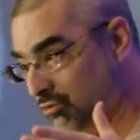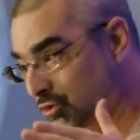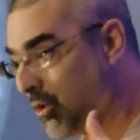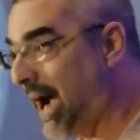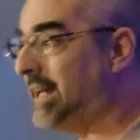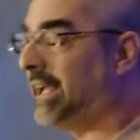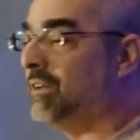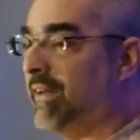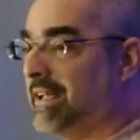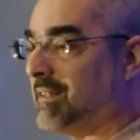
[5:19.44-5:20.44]
trying to
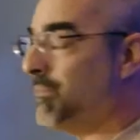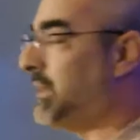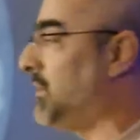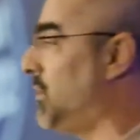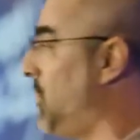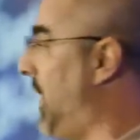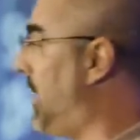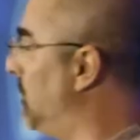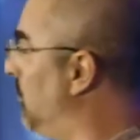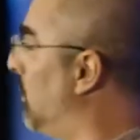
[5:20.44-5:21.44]
convey something to you
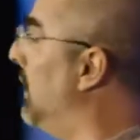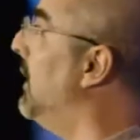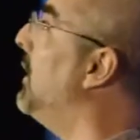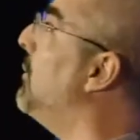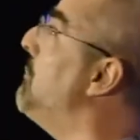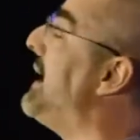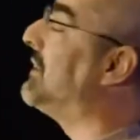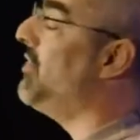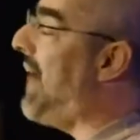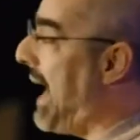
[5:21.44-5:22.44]
that
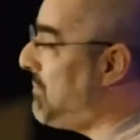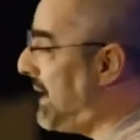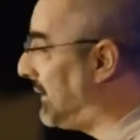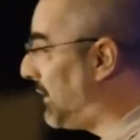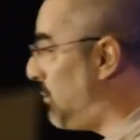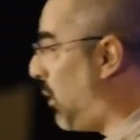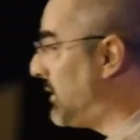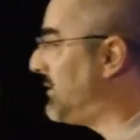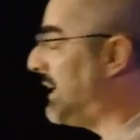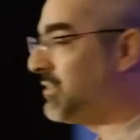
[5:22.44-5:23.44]
makes that make a little more
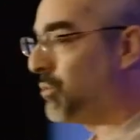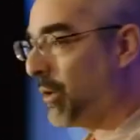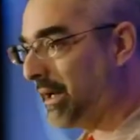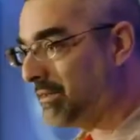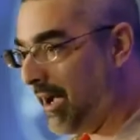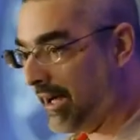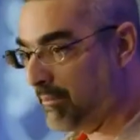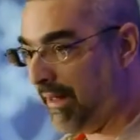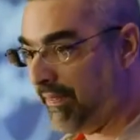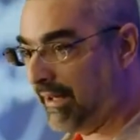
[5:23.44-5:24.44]
sense and where we can talk
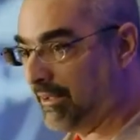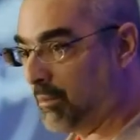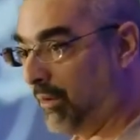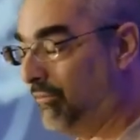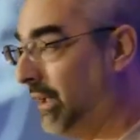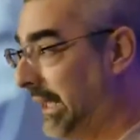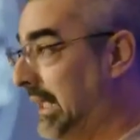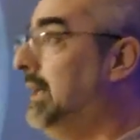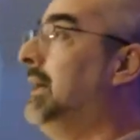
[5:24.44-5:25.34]
about that a little more fully.